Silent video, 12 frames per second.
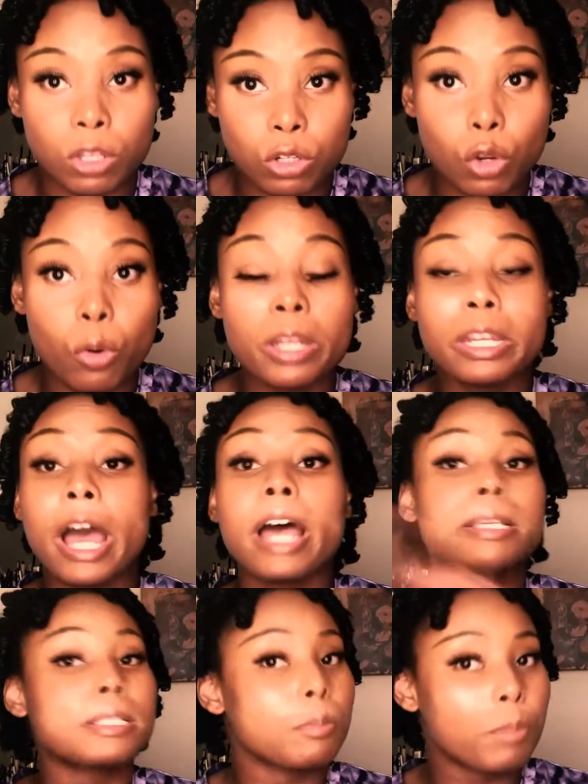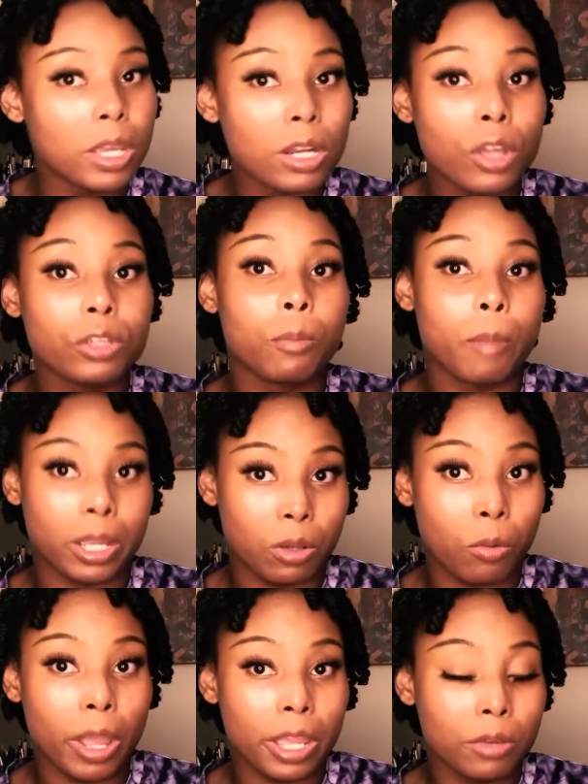to do it does depend on your
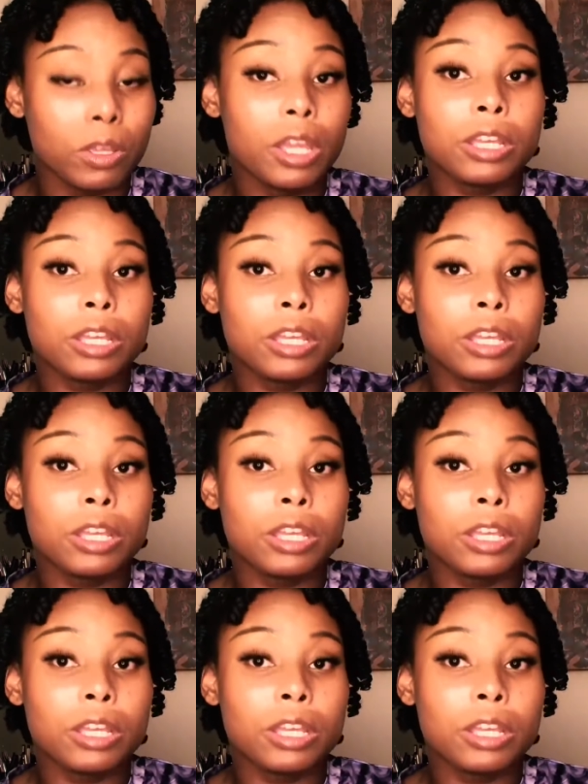microwave.